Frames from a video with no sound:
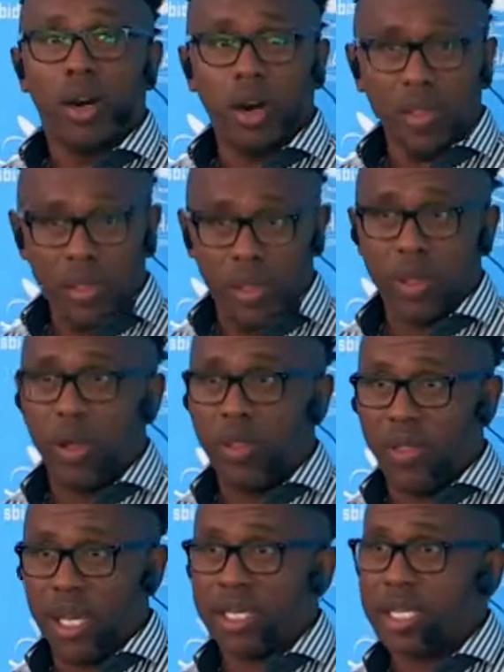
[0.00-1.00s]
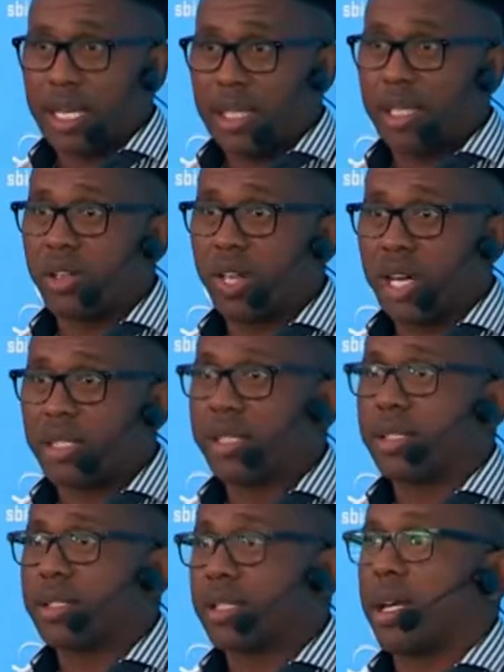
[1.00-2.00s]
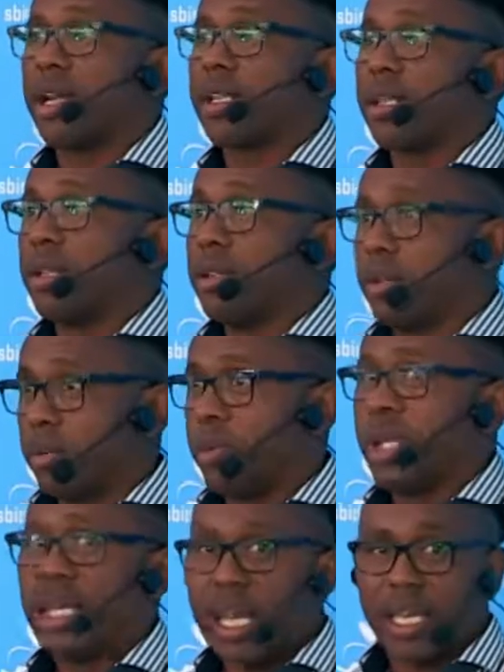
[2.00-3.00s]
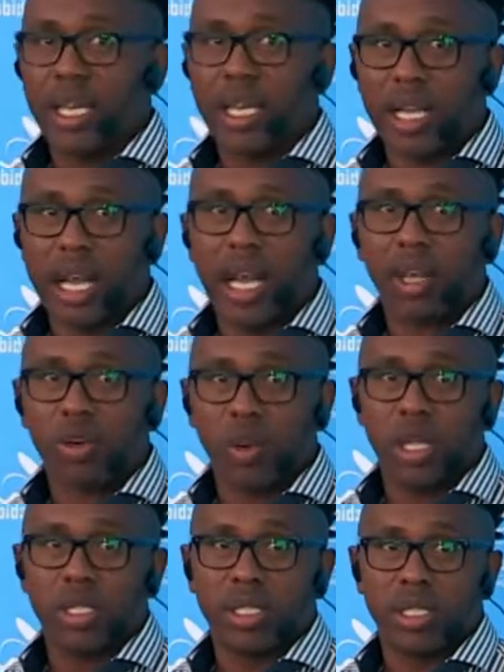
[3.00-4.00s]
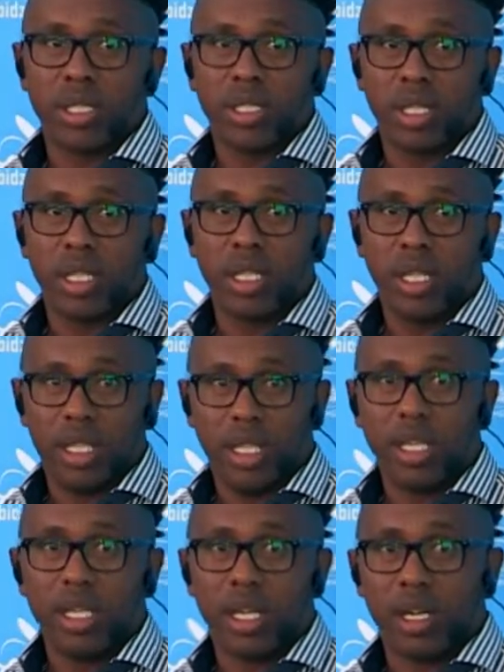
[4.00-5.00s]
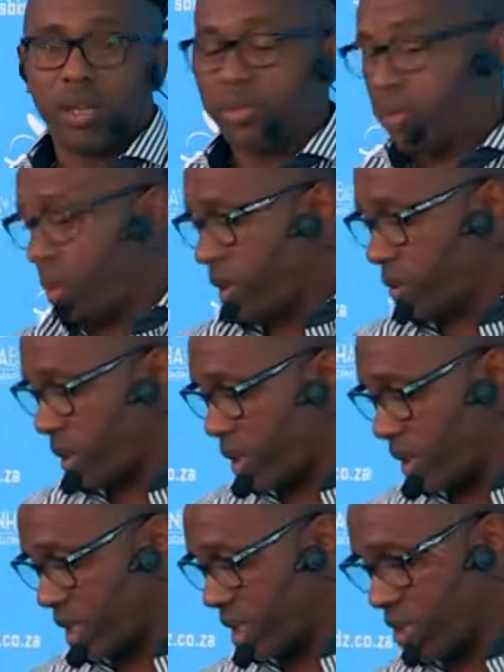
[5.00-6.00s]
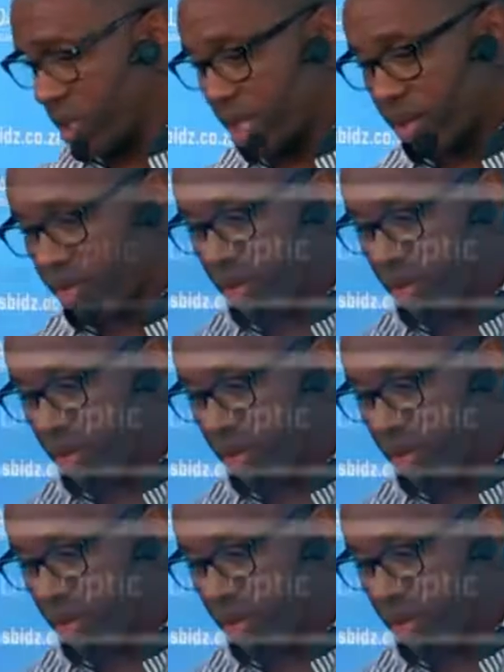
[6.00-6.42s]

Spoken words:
on that side, on the electrical side, we are getting high quality learning out of. We honestly don't have